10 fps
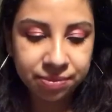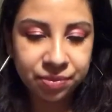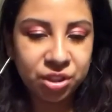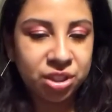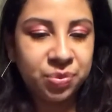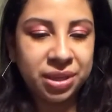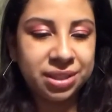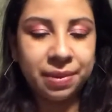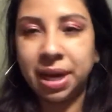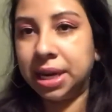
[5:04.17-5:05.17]
just because
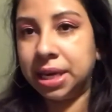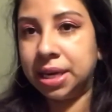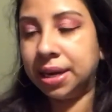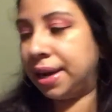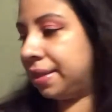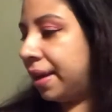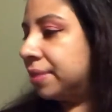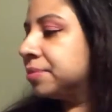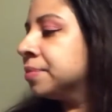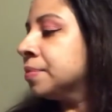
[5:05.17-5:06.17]
I'm kind of icky like that.
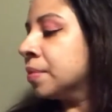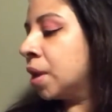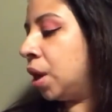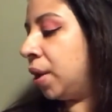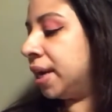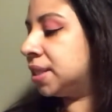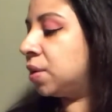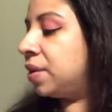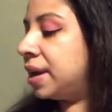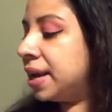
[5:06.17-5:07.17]
Okay,
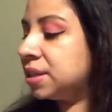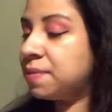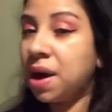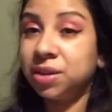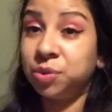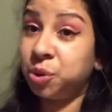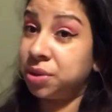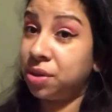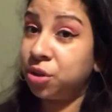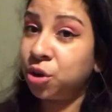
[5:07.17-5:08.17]
so the next box, which was
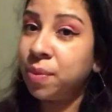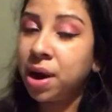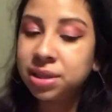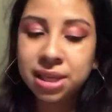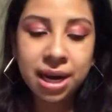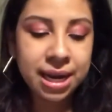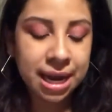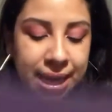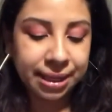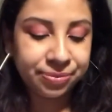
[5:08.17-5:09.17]
the third box that I
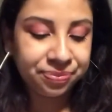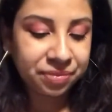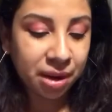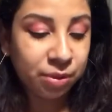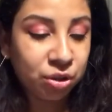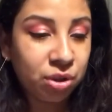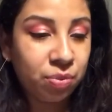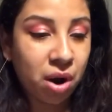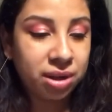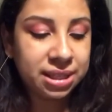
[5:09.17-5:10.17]
got, let me show you the
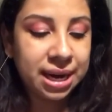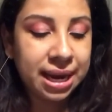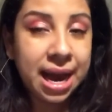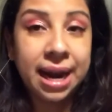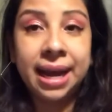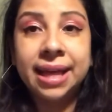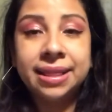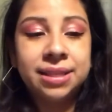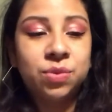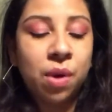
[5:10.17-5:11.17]
products that I got. I got
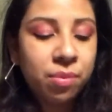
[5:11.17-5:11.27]
this one